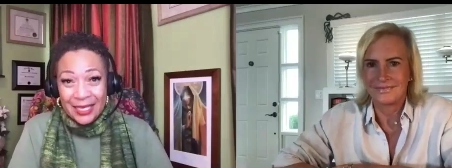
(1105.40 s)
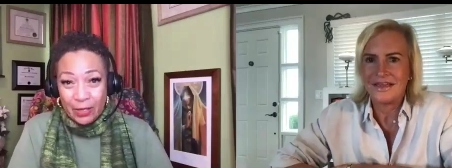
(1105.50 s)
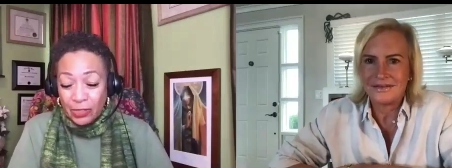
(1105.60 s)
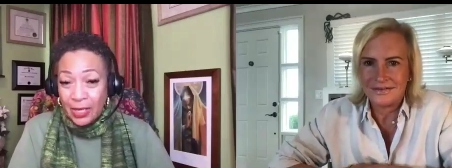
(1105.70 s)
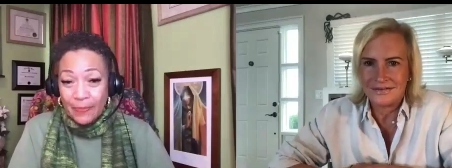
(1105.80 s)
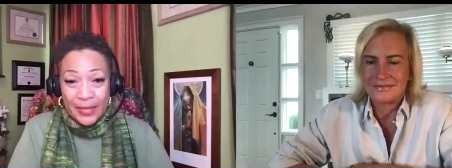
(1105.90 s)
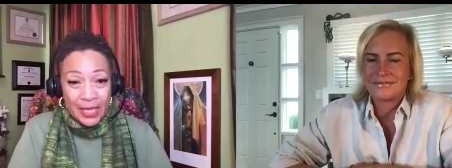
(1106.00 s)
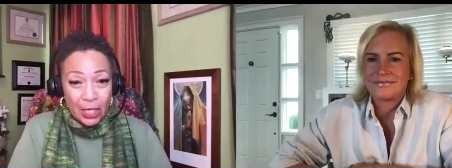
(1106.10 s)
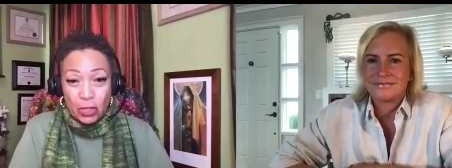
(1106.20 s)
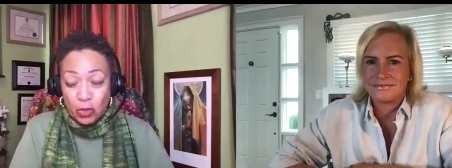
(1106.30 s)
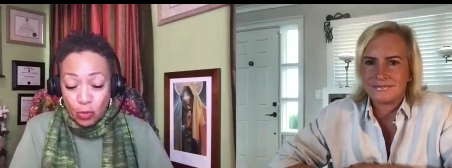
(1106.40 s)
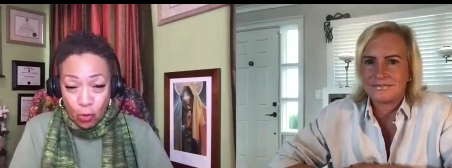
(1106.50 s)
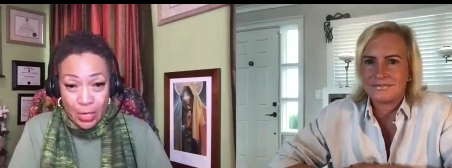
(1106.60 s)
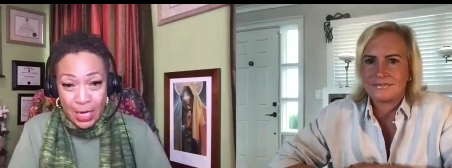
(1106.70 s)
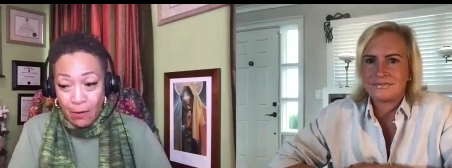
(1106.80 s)
Speaker 1: there's yes. something
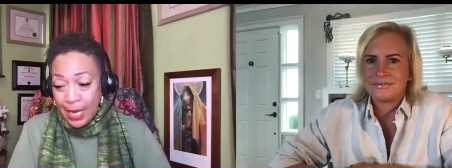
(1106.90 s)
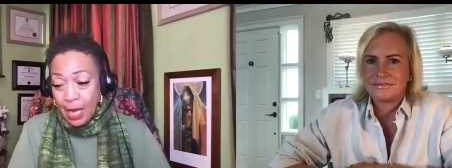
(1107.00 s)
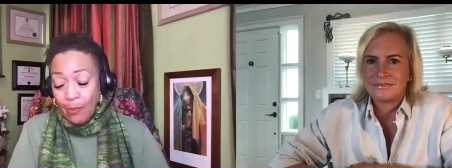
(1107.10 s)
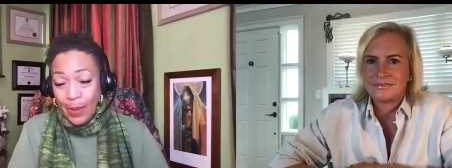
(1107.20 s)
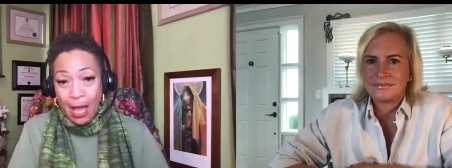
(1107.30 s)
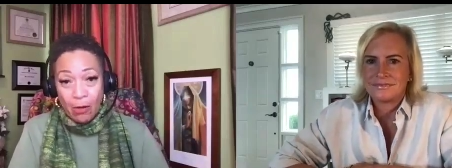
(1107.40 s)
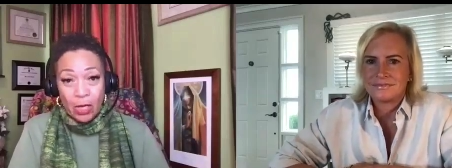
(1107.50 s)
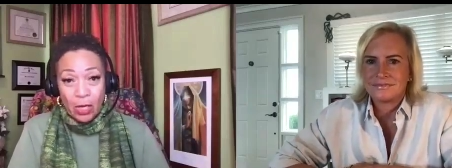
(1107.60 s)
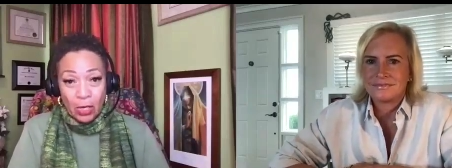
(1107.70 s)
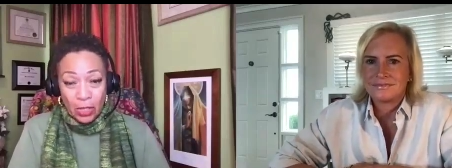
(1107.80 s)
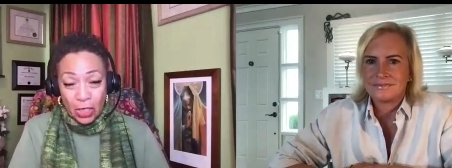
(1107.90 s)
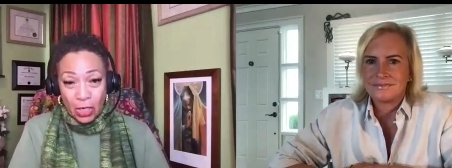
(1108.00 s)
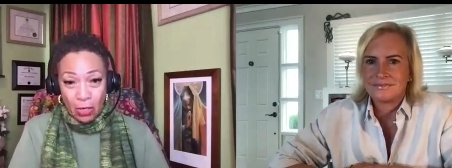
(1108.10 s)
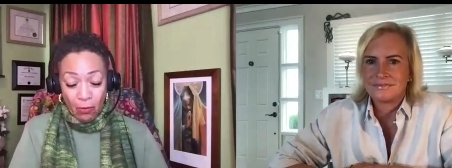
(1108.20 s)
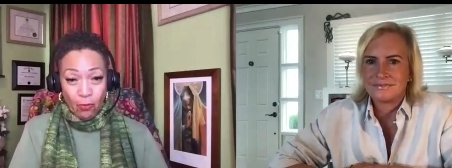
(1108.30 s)
extraordinary about you
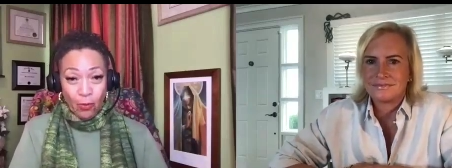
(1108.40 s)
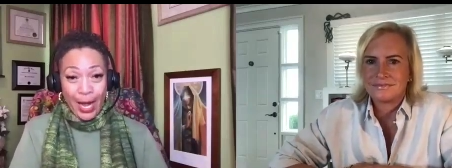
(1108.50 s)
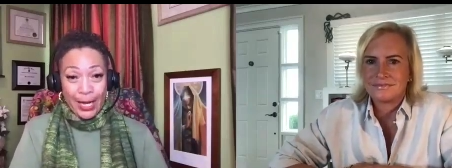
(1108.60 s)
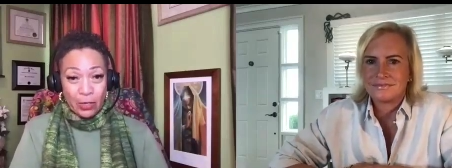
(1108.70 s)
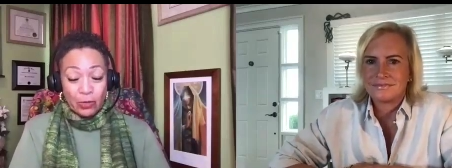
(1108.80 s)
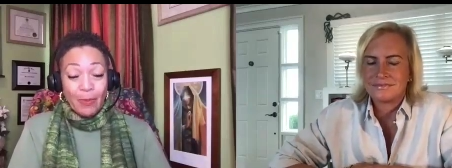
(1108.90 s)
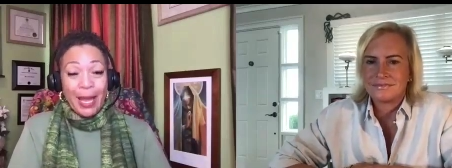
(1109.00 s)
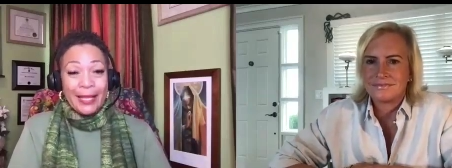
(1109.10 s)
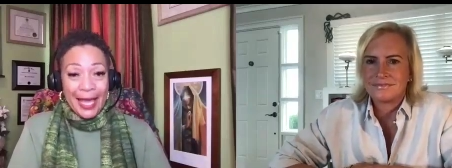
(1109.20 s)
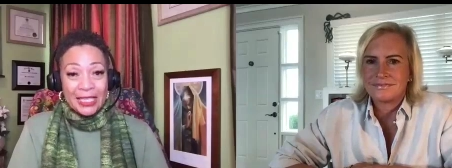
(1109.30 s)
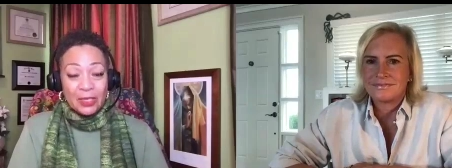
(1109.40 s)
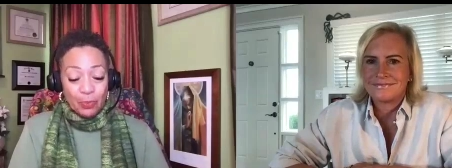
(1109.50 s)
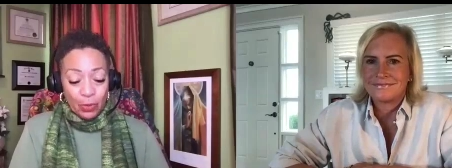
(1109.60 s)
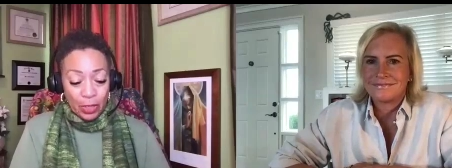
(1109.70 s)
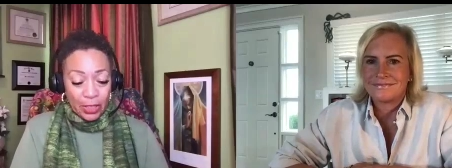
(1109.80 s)
know writing your my last
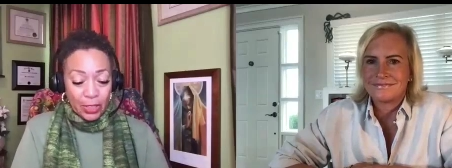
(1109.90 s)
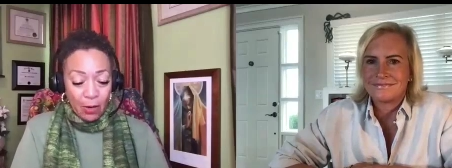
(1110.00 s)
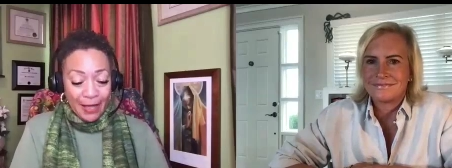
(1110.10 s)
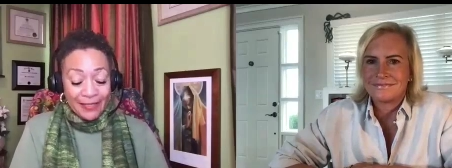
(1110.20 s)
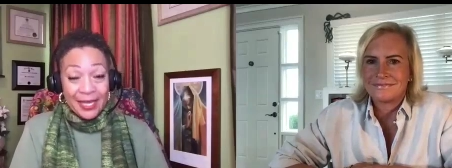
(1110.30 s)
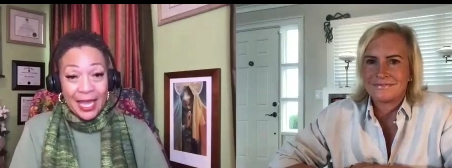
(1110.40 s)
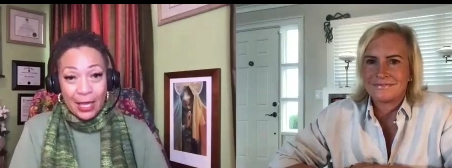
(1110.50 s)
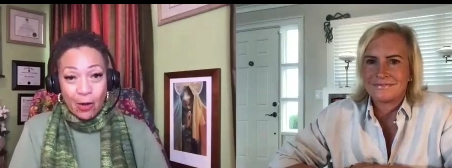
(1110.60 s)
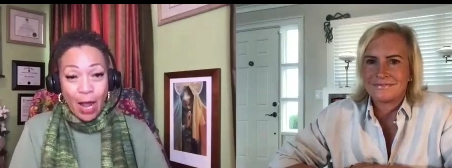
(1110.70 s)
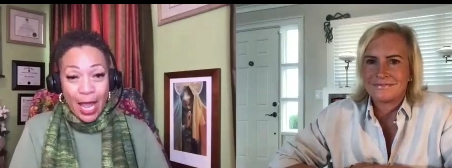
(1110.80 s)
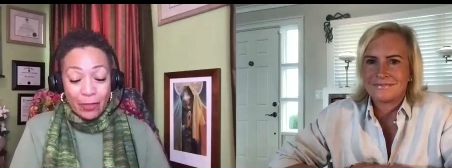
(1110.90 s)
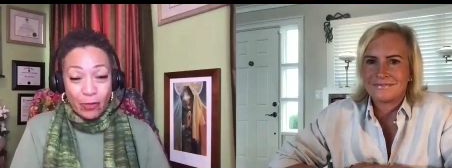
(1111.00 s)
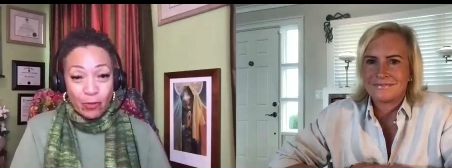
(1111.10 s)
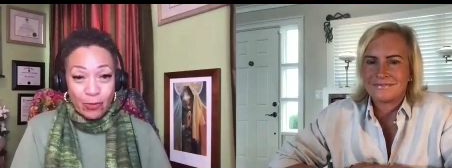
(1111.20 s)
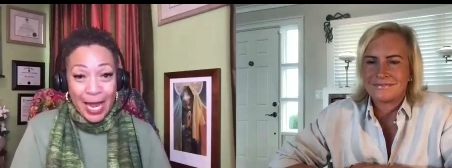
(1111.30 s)
book you know i think i cried
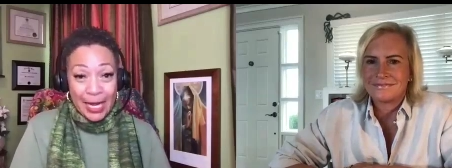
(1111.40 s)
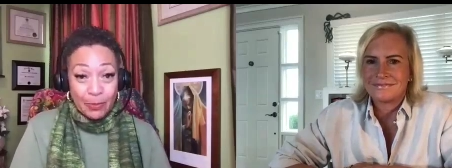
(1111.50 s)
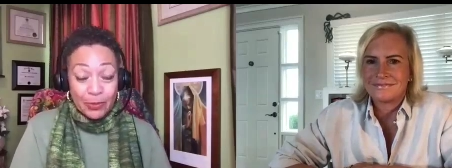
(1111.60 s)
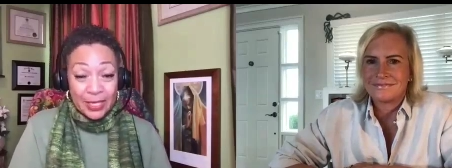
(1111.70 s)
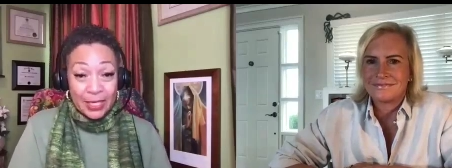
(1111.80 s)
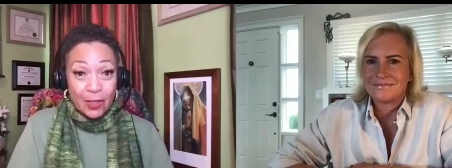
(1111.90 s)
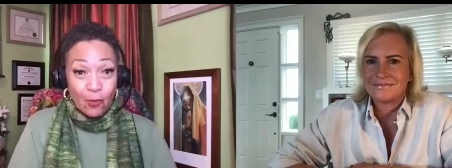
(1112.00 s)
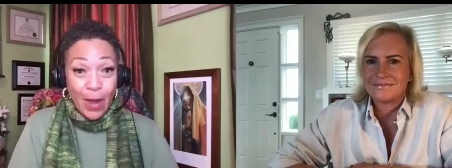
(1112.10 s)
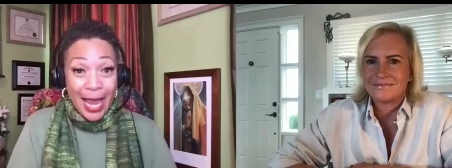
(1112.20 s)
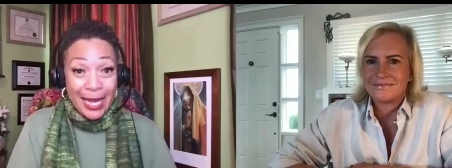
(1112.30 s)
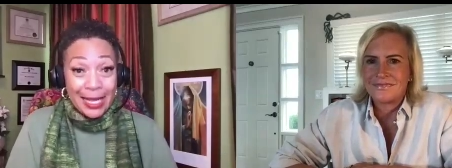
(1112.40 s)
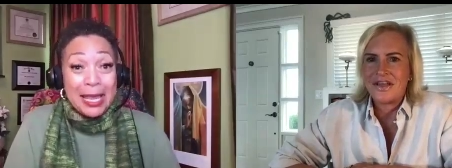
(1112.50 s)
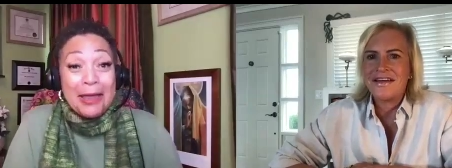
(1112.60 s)
through 90% of the writing